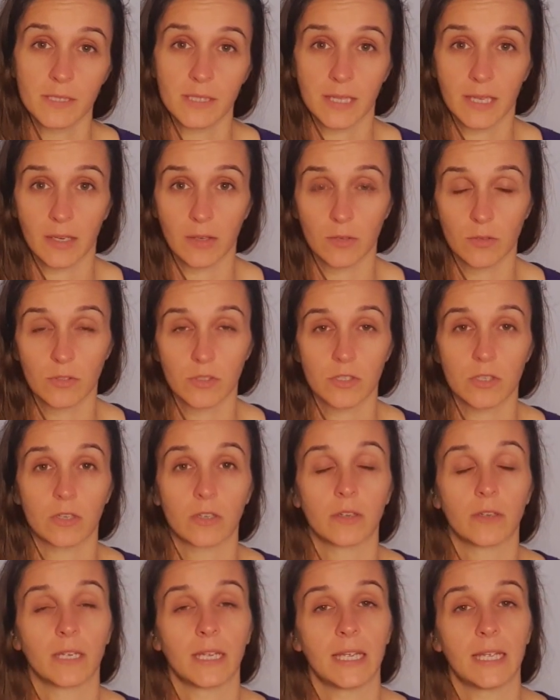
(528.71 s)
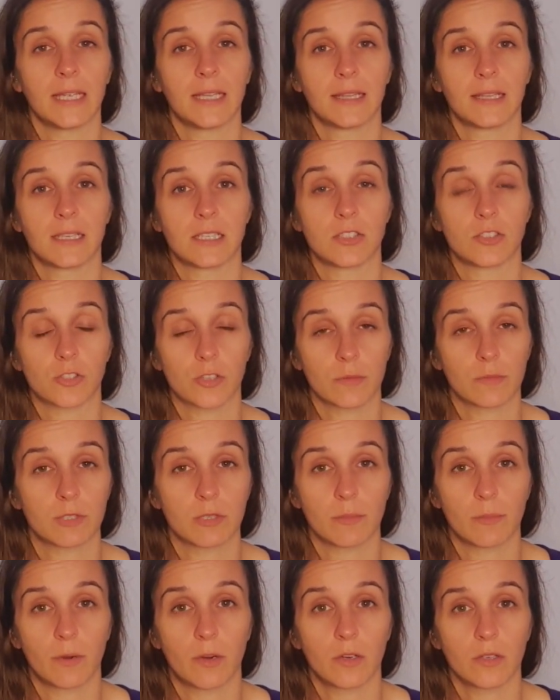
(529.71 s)
They're also in the
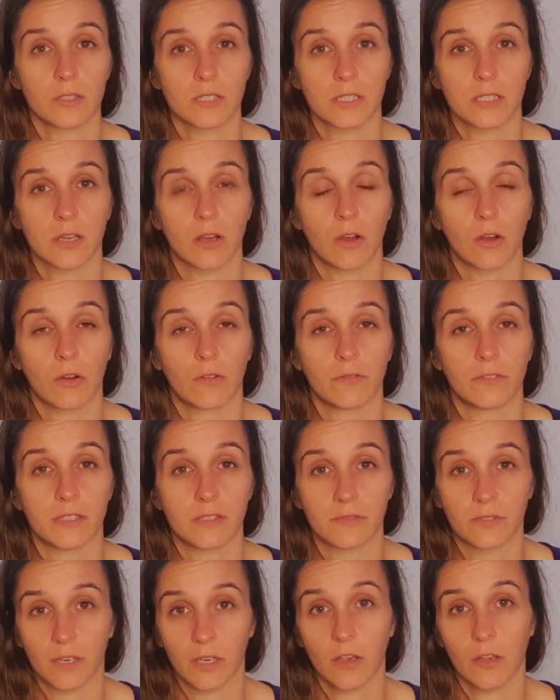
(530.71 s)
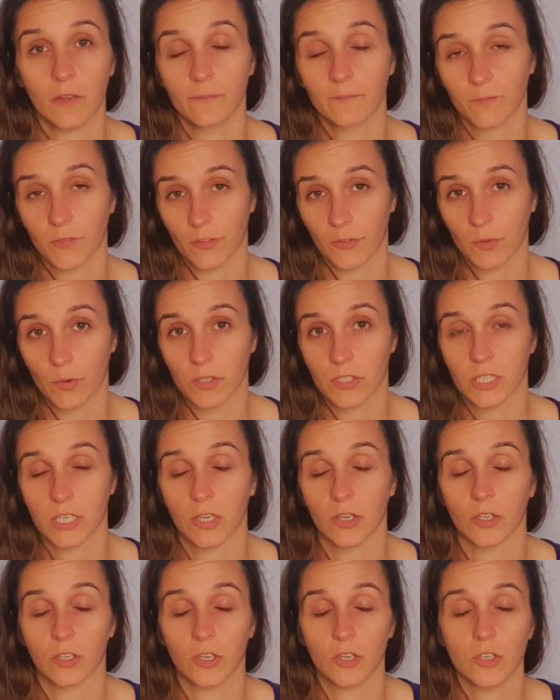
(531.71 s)
description box of this video if you're watching
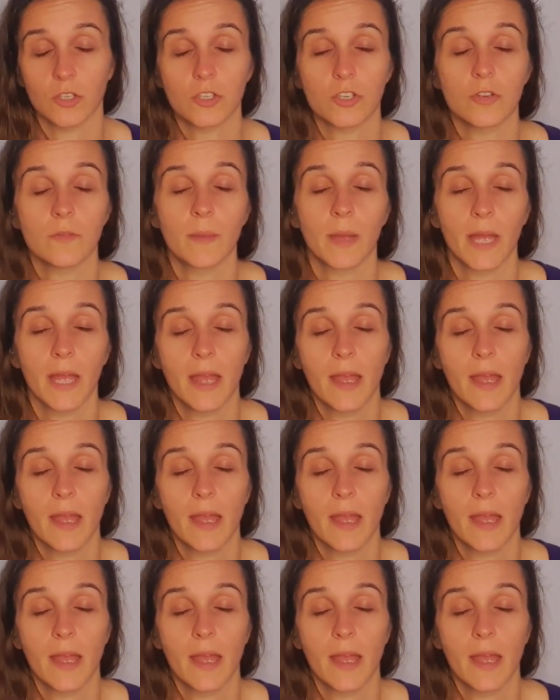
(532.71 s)
on YouTube,